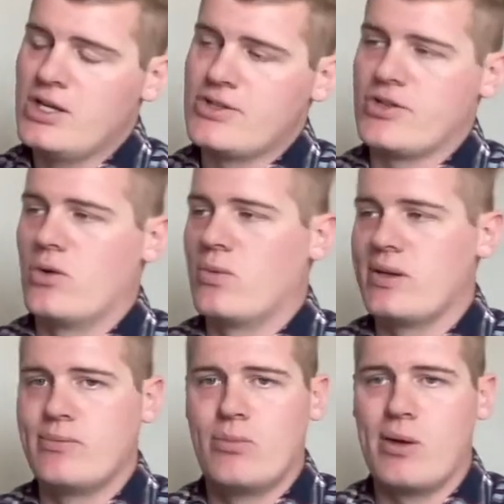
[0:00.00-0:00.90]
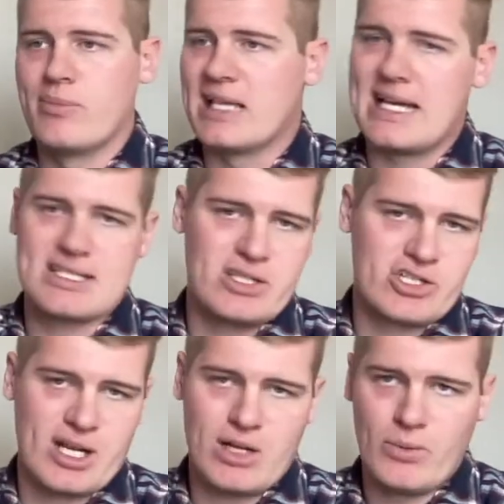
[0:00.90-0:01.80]
So we blasted the
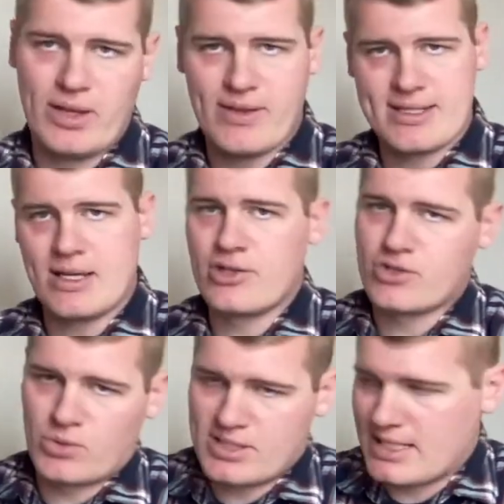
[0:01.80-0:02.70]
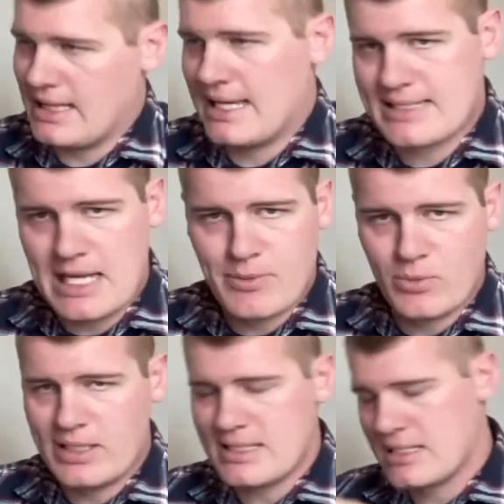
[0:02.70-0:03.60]
channel with a ton of shorts in the last couple
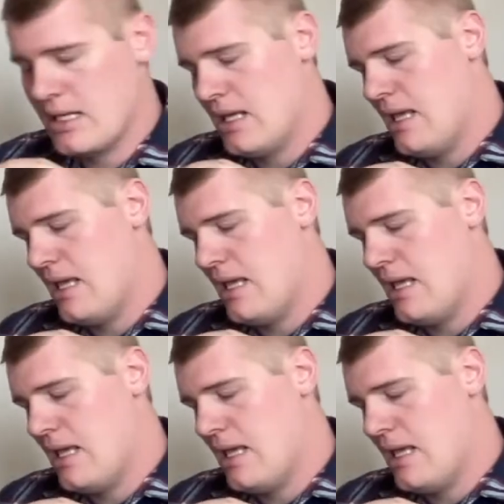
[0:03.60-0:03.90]
weeks,